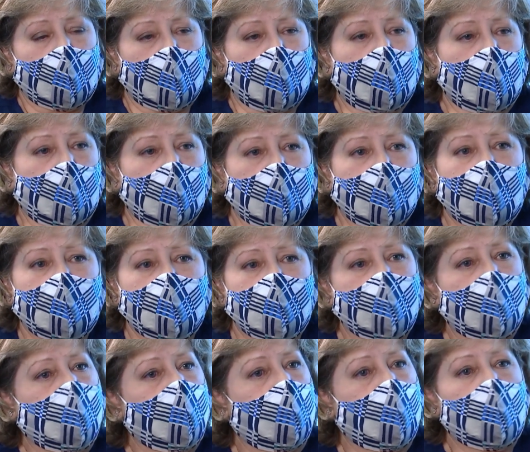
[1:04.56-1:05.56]
but at
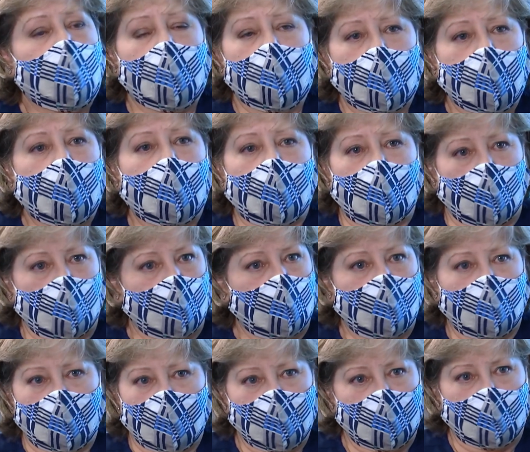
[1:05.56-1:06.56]
some point I
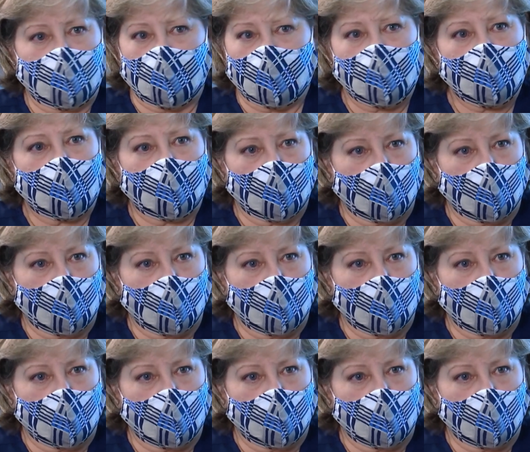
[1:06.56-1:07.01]
hope they change their